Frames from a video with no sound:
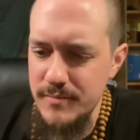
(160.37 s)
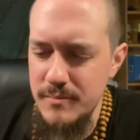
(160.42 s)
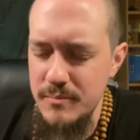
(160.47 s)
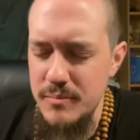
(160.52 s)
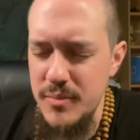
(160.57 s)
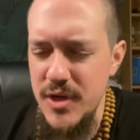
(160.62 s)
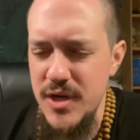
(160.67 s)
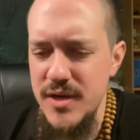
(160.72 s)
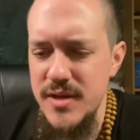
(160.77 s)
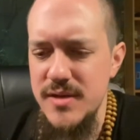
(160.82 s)

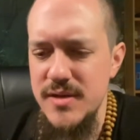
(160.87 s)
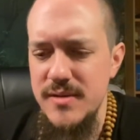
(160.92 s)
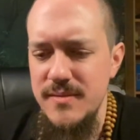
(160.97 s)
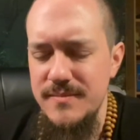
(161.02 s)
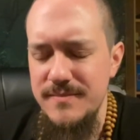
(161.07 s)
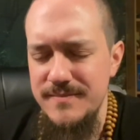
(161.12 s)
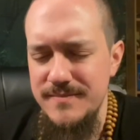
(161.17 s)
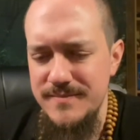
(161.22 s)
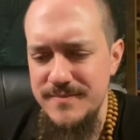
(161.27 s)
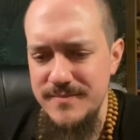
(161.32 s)
But
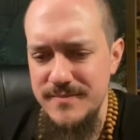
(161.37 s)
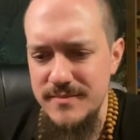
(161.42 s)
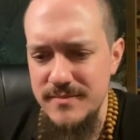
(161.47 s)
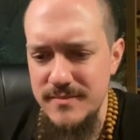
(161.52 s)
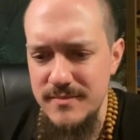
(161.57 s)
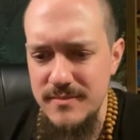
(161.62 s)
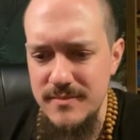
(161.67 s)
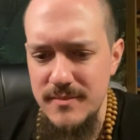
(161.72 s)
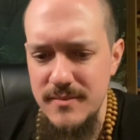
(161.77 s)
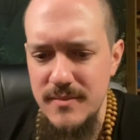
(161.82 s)

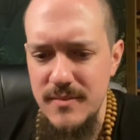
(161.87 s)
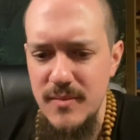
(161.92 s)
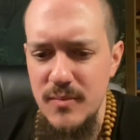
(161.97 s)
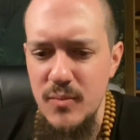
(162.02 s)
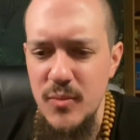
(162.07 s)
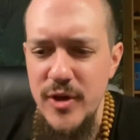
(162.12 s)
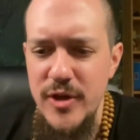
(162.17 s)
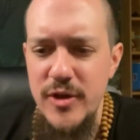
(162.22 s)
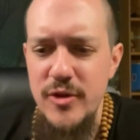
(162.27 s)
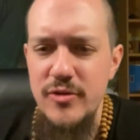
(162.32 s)

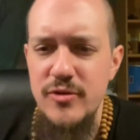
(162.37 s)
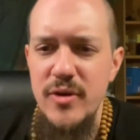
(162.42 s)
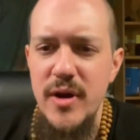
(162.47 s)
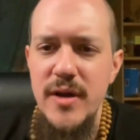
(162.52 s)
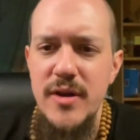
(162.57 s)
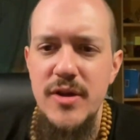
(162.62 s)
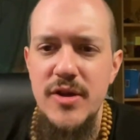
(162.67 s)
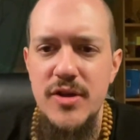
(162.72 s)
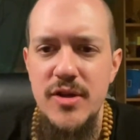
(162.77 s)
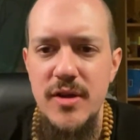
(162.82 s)
when you try
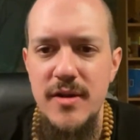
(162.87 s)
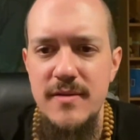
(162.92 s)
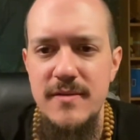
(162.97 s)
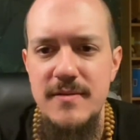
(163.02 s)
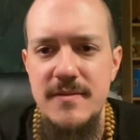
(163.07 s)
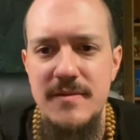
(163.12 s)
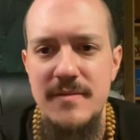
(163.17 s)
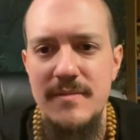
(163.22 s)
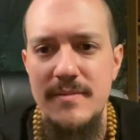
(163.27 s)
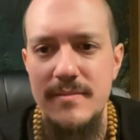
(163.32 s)
to
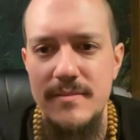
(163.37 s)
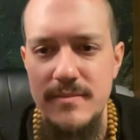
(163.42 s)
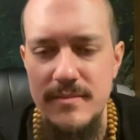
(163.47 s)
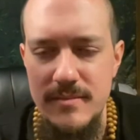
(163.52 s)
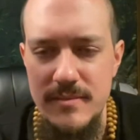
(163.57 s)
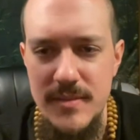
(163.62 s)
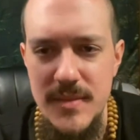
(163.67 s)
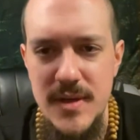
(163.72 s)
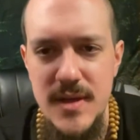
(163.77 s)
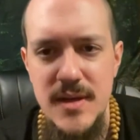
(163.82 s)
shove,
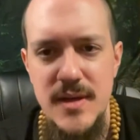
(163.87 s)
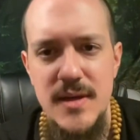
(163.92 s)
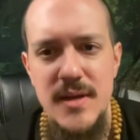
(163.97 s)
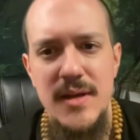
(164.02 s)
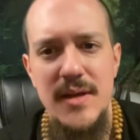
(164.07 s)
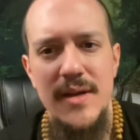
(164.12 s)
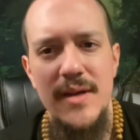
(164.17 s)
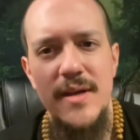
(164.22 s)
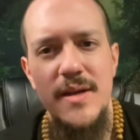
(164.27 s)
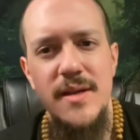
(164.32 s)

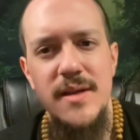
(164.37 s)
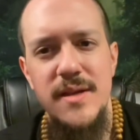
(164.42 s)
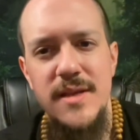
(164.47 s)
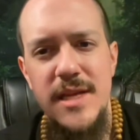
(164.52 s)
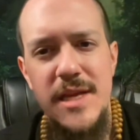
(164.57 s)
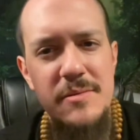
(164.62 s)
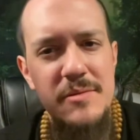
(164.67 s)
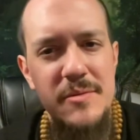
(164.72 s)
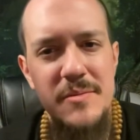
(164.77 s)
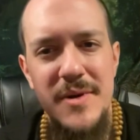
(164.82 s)

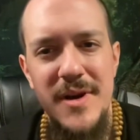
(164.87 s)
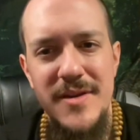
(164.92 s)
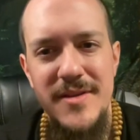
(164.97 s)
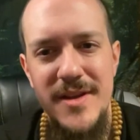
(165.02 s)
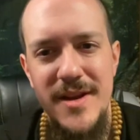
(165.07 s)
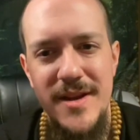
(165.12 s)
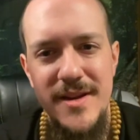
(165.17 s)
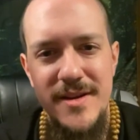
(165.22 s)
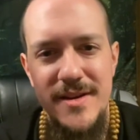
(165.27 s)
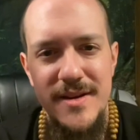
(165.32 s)
keep in mind that
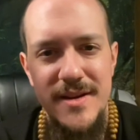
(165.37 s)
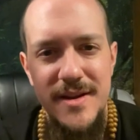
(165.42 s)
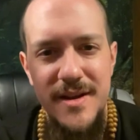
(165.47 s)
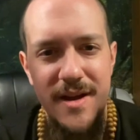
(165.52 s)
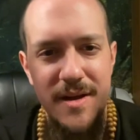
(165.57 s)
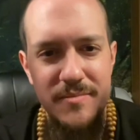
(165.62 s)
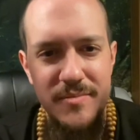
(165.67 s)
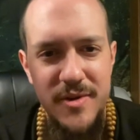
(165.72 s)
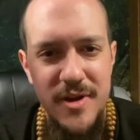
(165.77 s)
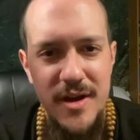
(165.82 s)
I,
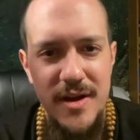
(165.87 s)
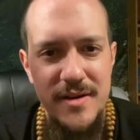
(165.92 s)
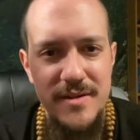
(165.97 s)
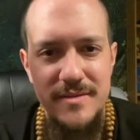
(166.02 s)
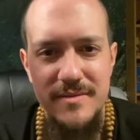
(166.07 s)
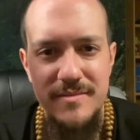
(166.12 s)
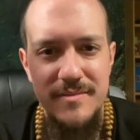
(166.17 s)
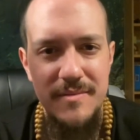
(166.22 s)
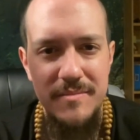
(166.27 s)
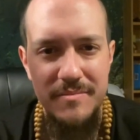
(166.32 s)
I'm not,
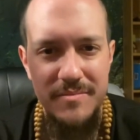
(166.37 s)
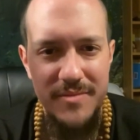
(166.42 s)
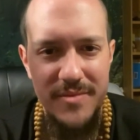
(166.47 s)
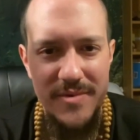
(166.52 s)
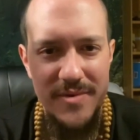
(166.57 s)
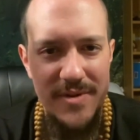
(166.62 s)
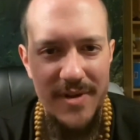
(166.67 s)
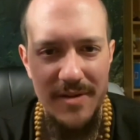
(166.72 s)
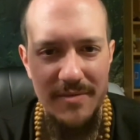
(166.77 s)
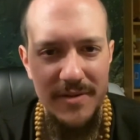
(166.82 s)
I'm
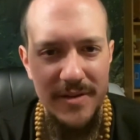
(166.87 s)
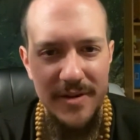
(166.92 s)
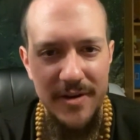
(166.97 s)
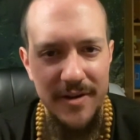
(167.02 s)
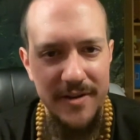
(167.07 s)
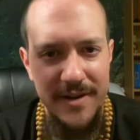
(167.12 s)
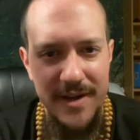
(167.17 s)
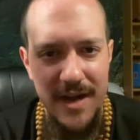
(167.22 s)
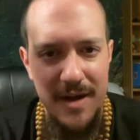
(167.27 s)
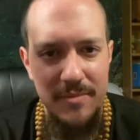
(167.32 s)
definitely not
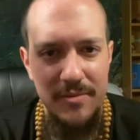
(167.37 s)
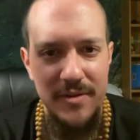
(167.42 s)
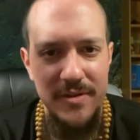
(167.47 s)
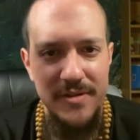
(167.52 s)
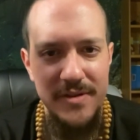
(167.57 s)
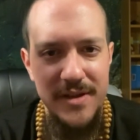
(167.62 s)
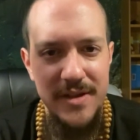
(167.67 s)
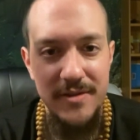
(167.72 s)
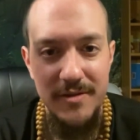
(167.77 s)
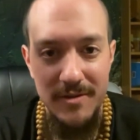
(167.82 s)
a
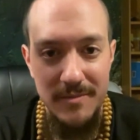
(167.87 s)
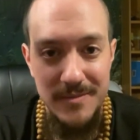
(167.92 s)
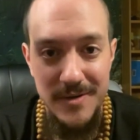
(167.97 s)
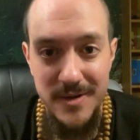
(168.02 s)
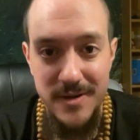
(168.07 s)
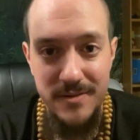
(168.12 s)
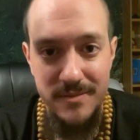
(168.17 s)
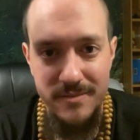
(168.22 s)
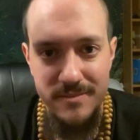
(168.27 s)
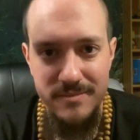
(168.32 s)
capitalist either,
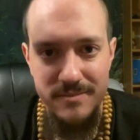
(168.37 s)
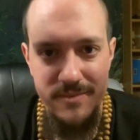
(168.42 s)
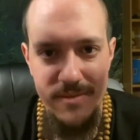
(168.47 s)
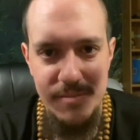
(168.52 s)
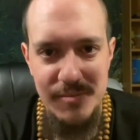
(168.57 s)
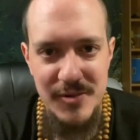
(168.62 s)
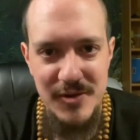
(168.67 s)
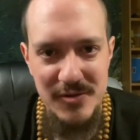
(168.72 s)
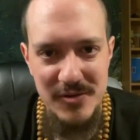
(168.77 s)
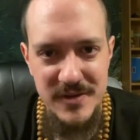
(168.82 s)
but
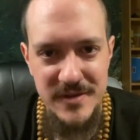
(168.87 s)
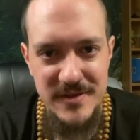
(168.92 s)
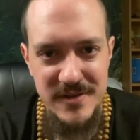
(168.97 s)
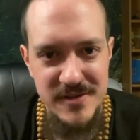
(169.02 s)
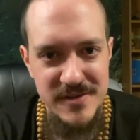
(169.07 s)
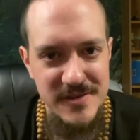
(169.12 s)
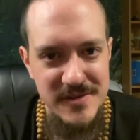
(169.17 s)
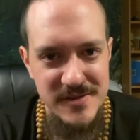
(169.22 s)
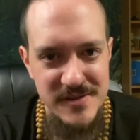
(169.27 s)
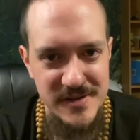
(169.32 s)
I'm using
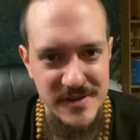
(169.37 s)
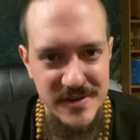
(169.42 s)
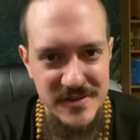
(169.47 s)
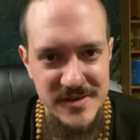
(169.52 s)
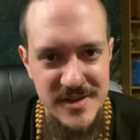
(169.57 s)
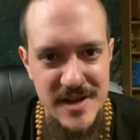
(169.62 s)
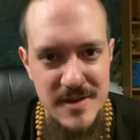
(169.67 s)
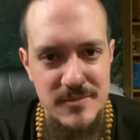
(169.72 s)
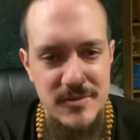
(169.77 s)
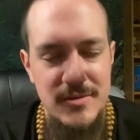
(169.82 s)
this as an
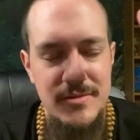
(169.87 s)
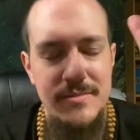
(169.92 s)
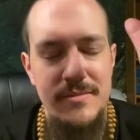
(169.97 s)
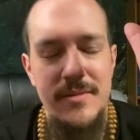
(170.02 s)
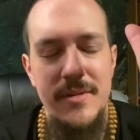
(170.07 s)
example.